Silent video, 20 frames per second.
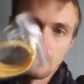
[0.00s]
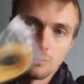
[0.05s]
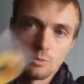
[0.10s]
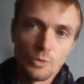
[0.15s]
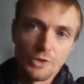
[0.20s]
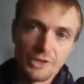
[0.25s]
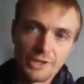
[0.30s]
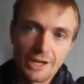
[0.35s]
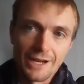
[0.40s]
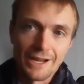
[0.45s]

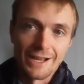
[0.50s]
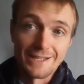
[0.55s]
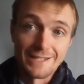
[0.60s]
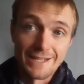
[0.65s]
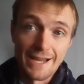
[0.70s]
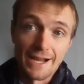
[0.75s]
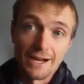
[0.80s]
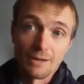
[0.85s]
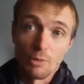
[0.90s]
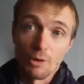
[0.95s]
We did get
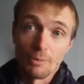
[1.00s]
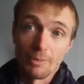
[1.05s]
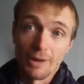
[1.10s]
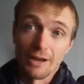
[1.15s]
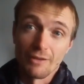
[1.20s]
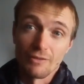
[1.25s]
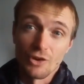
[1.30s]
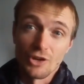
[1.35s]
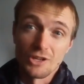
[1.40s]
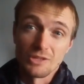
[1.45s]
attacked by
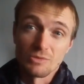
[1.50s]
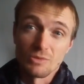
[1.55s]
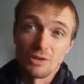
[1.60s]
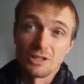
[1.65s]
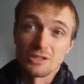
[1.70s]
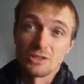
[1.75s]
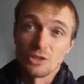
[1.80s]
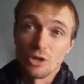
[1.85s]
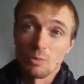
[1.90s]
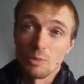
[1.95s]
black flies the
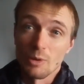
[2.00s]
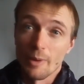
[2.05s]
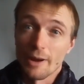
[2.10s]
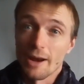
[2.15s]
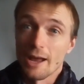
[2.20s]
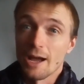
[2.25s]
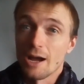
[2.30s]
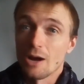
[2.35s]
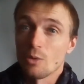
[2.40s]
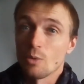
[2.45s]
last time we went
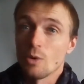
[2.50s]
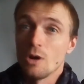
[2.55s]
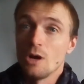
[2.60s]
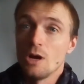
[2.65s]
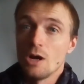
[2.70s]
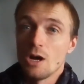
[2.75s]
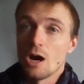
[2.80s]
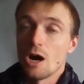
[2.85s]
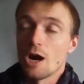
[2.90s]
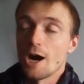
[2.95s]
out.
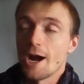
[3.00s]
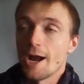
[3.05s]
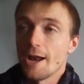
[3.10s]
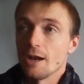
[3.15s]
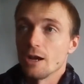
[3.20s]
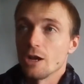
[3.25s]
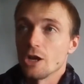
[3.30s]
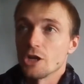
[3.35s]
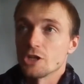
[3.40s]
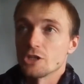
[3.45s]
I had an
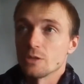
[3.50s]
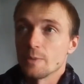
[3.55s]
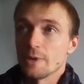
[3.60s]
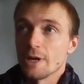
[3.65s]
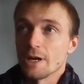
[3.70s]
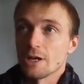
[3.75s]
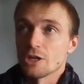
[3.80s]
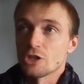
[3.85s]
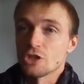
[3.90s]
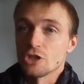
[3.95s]
allergic
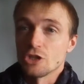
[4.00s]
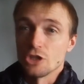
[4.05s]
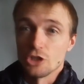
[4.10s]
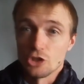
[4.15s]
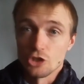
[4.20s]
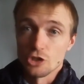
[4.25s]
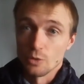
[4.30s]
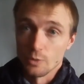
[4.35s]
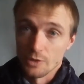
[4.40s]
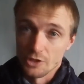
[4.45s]
reaction and
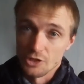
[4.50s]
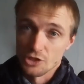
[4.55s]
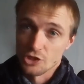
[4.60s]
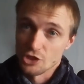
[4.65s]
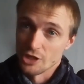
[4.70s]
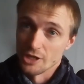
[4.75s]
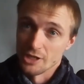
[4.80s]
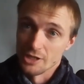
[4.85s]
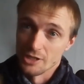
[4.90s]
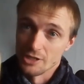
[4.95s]
so did
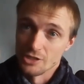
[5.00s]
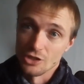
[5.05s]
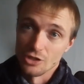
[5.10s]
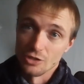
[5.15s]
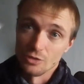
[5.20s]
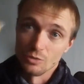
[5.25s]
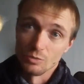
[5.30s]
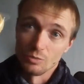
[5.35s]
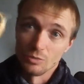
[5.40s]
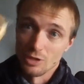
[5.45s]
she.
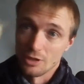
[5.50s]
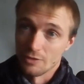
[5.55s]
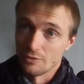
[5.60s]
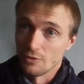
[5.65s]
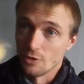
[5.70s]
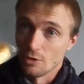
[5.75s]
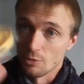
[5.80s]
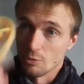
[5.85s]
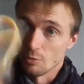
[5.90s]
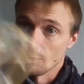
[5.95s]
So I thought
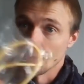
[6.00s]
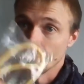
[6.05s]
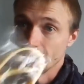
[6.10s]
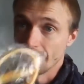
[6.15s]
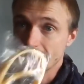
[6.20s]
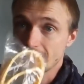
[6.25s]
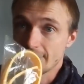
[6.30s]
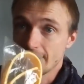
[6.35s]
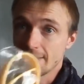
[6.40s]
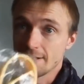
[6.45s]
I'd put one of
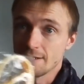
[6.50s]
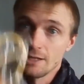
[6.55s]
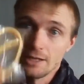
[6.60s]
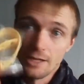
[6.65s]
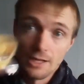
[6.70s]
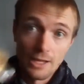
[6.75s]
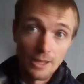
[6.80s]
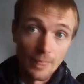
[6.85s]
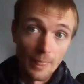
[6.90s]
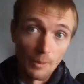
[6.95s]
these in.
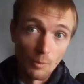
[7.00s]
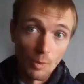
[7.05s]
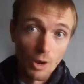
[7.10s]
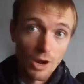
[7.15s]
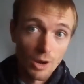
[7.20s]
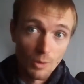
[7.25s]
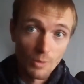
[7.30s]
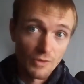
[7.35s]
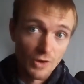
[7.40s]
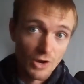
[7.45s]
They
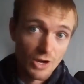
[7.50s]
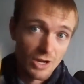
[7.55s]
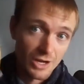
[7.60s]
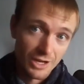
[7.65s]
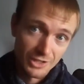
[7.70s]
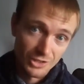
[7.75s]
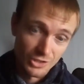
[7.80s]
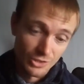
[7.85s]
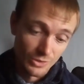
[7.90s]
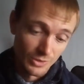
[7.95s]
work with her,
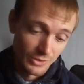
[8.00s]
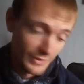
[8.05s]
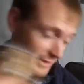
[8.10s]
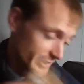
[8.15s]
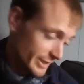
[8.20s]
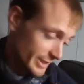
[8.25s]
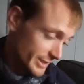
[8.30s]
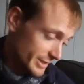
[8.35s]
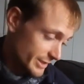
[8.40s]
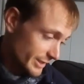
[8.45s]
so it's
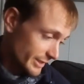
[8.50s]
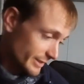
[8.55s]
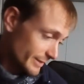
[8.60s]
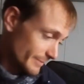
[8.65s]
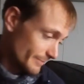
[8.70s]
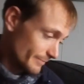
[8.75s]
fantastic.